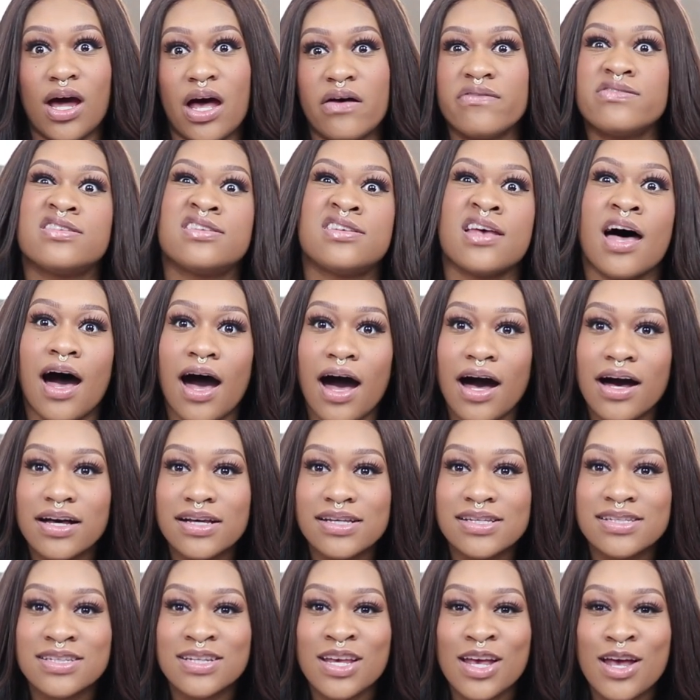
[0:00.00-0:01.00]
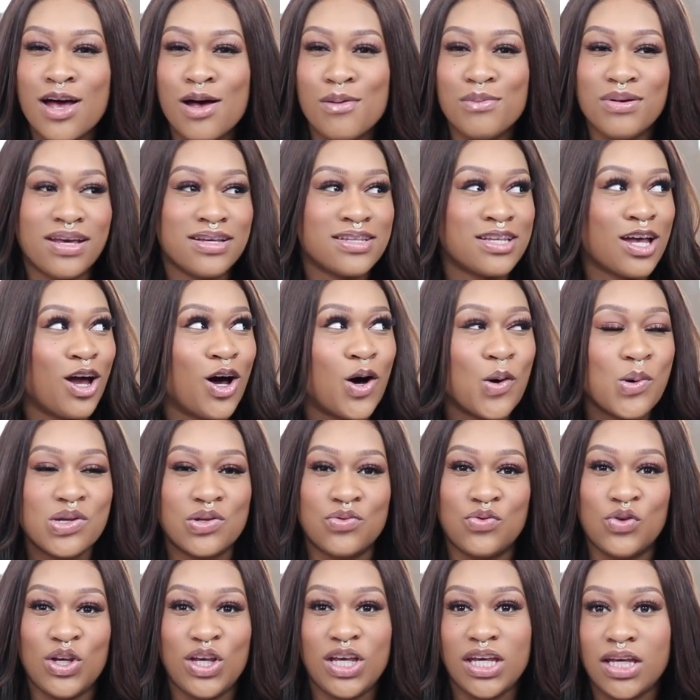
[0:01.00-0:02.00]
have socks because I
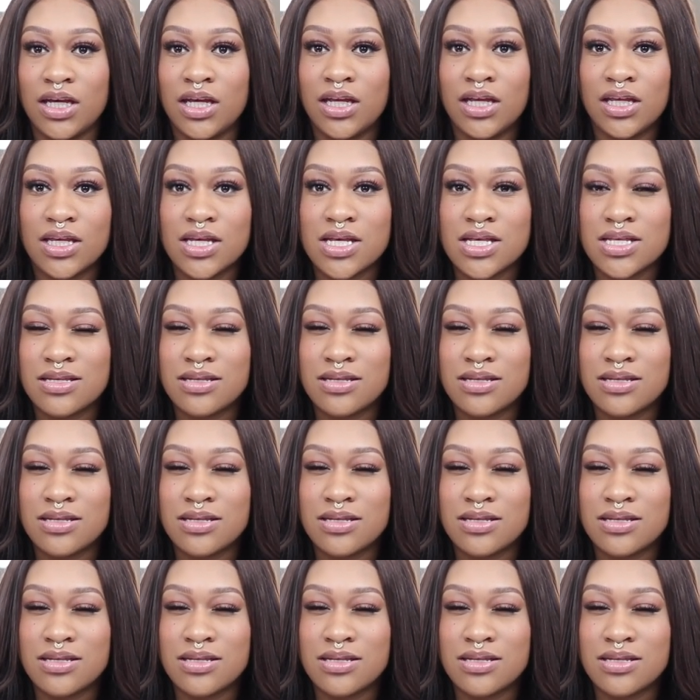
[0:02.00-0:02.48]
always forget